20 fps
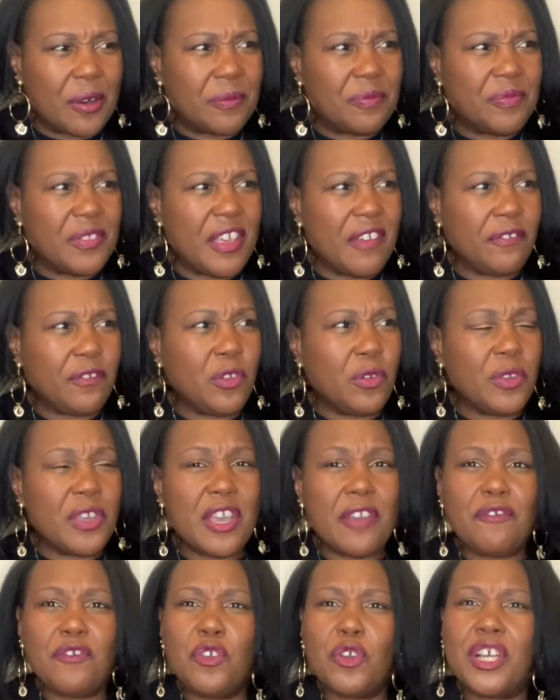
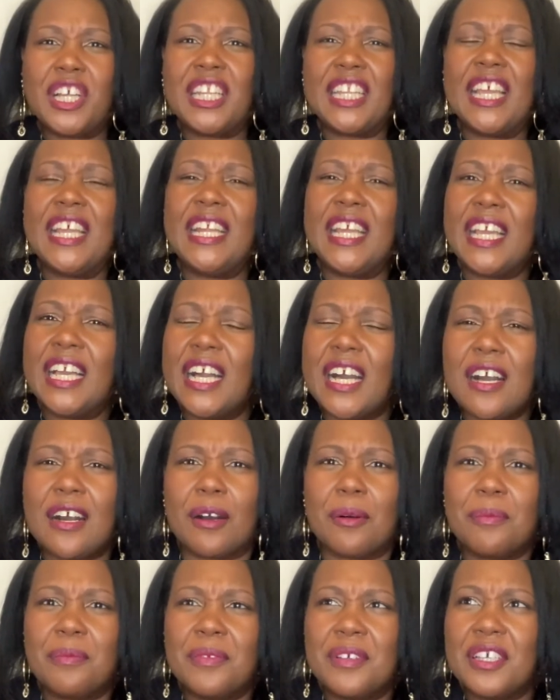If you're cleaning
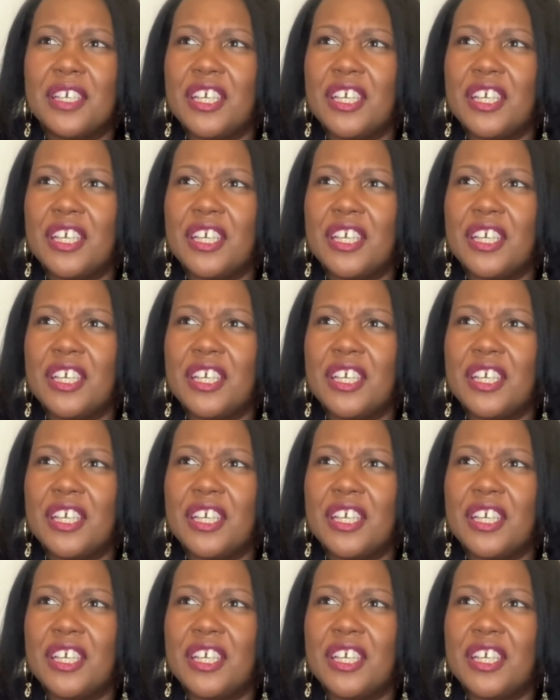up,